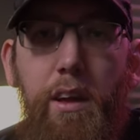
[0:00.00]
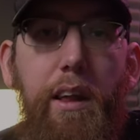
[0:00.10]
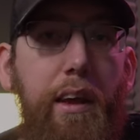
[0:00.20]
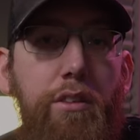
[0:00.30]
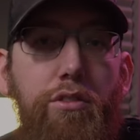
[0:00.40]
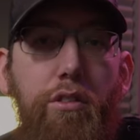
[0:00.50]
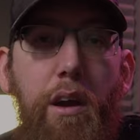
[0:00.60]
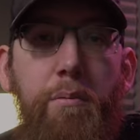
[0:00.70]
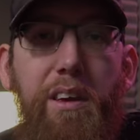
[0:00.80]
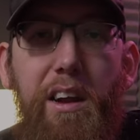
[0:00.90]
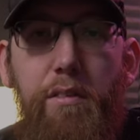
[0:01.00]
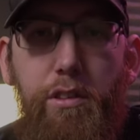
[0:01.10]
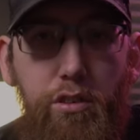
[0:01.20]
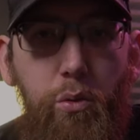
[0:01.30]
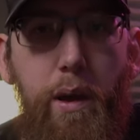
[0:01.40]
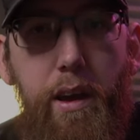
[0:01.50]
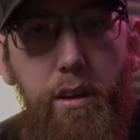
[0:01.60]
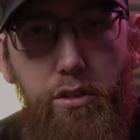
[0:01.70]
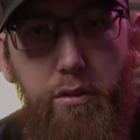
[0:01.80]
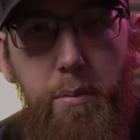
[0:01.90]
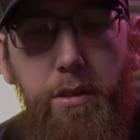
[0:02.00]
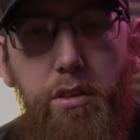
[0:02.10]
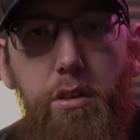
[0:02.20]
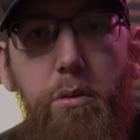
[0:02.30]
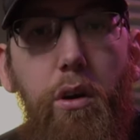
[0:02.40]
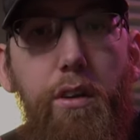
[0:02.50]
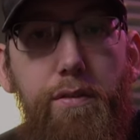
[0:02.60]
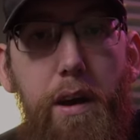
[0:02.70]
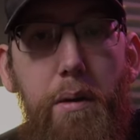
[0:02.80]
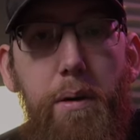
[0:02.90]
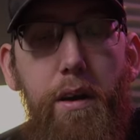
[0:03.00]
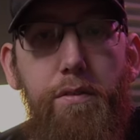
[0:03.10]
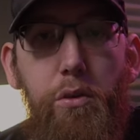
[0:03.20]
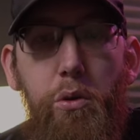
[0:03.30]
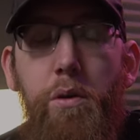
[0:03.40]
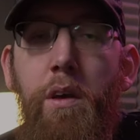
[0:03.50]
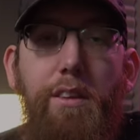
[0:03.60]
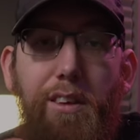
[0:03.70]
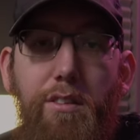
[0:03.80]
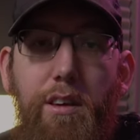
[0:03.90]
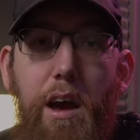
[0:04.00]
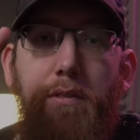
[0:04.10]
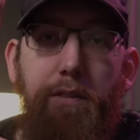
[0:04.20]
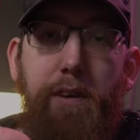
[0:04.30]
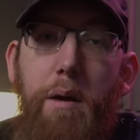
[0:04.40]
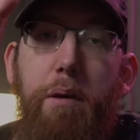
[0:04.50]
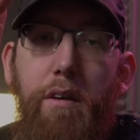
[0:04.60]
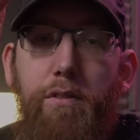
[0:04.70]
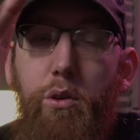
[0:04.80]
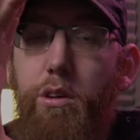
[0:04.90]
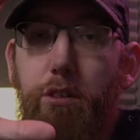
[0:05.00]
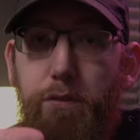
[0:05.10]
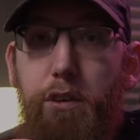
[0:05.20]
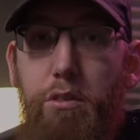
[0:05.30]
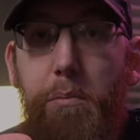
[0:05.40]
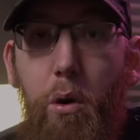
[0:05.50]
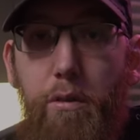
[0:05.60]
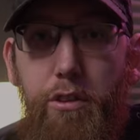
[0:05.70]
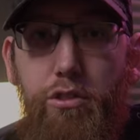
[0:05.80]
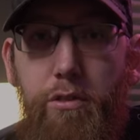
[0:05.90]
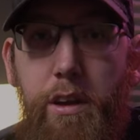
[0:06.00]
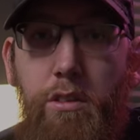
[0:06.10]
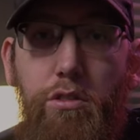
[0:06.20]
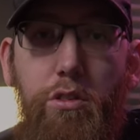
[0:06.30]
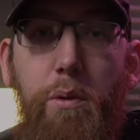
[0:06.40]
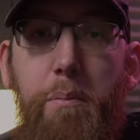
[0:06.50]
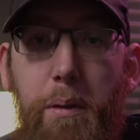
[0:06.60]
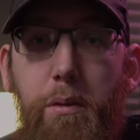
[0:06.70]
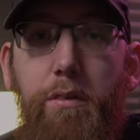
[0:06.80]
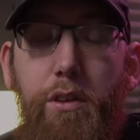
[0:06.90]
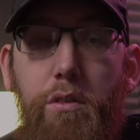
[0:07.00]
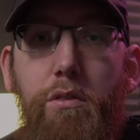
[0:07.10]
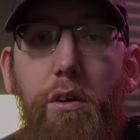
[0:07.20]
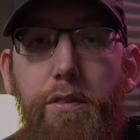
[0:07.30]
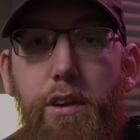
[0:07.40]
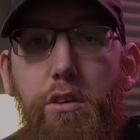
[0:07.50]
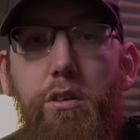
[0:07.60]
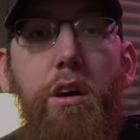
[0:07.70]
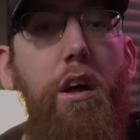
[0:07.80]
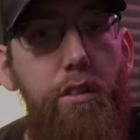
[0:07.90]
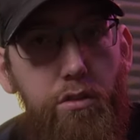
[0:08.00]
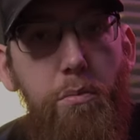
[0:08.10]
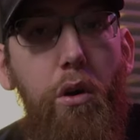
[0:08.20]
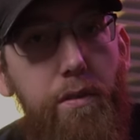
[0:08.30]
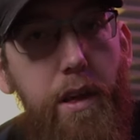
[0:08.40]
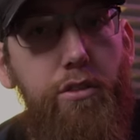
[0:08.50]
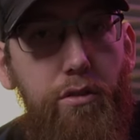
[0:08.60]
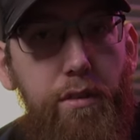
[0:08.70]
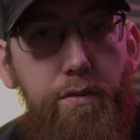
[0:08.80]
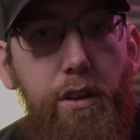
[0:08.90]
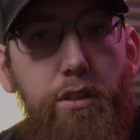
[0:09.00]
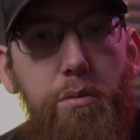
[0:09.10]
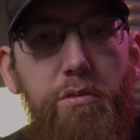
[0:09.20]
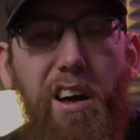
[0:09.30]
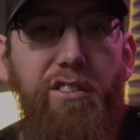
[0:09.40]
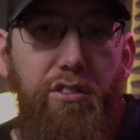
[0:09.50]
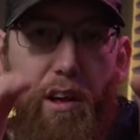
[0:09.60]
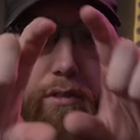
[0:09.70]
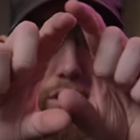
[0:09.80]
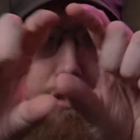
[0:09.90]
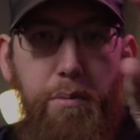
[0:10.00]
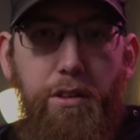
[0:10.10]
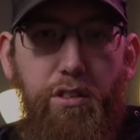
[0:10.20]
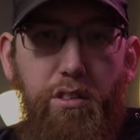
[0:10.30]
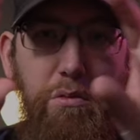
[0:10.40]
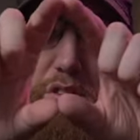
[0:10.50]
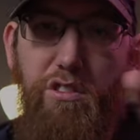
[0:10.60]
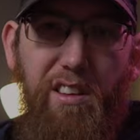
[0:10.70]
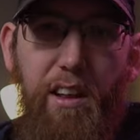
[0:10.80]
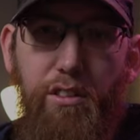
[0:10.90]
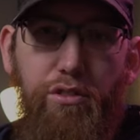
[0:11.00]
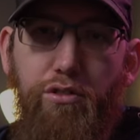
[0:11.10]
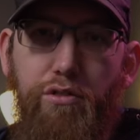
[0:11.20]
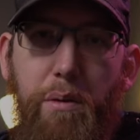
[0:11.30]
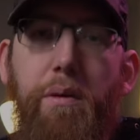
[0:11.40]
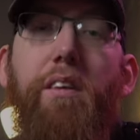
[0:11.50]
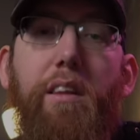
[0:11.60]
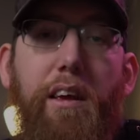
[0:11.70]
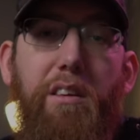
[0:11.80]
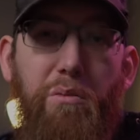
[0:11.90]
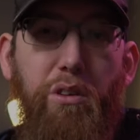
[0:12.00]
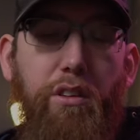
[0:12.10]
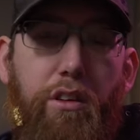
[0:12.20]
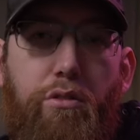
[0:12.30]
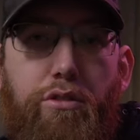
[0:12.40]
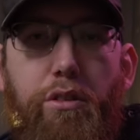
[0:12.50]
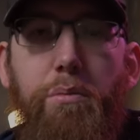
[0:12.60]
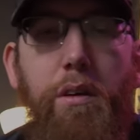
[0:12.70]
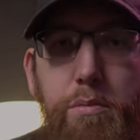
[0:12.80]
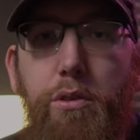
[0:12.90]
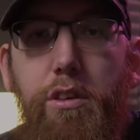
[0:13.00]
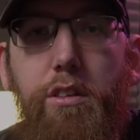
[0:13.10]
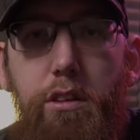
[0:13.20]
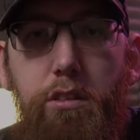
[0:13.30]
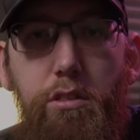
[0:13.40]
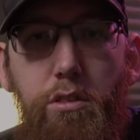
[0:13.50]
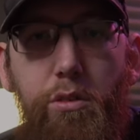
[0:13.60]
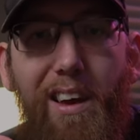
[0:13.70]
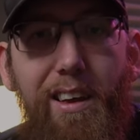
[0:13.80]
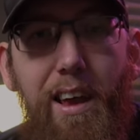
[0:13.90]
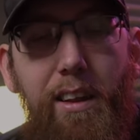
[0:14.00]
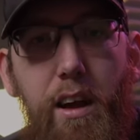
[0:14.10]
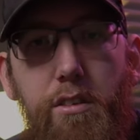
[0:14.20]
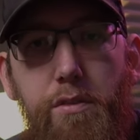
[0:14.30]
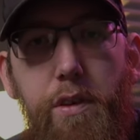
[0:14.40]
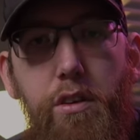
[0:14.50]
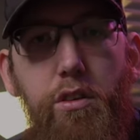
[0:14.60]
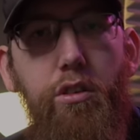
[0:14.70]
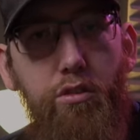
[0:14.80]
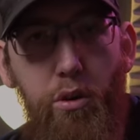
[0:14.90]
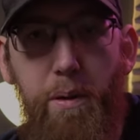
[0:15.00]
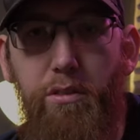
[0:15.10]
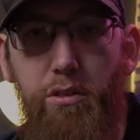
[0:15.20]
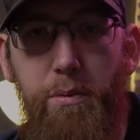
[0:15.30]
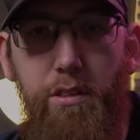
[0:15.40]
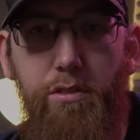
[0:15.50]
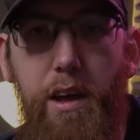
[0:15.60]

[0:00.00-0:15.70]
Like Instagram, you can have your square, your 3:2 or your 5:4. It's easier having a 5:4 because it fills up more of the screen, so when people are viewing your video, there's more of their screen filled up. Rather than just having a 3:2, it's just a little strip like you would on YouTube. It's much easier to enlarge the video, crop out some of the